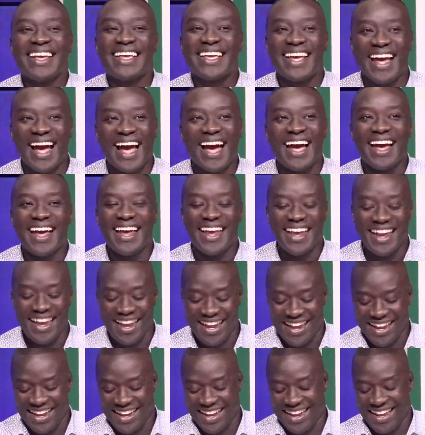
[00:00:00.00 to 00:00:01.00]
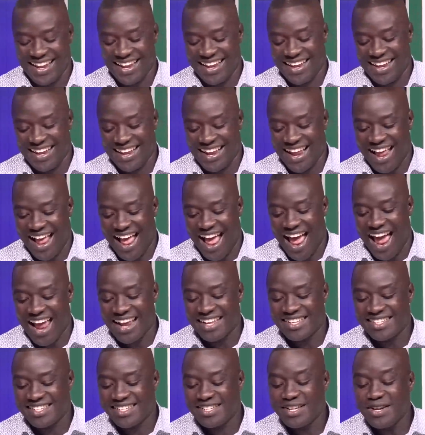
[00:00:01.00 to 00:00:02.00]
Ka.
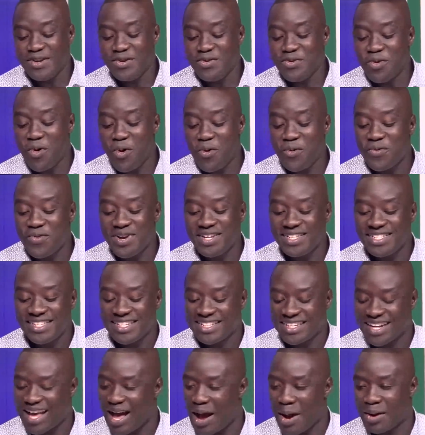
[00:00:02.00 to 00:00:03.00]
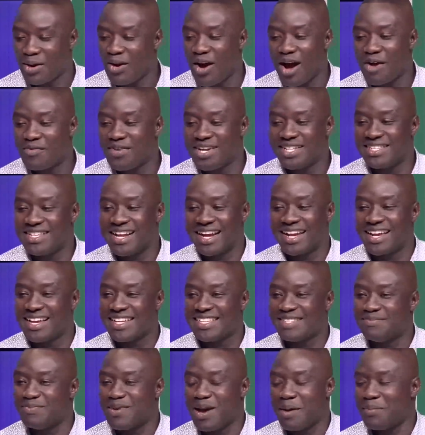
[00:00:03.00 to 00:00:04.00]
I see no reason. I don't have anything
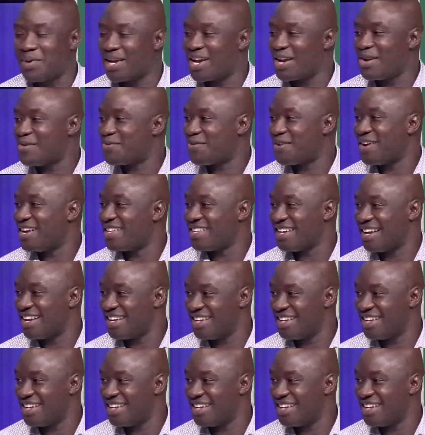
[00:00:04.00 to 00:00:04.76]
against me. I'm making a fighter.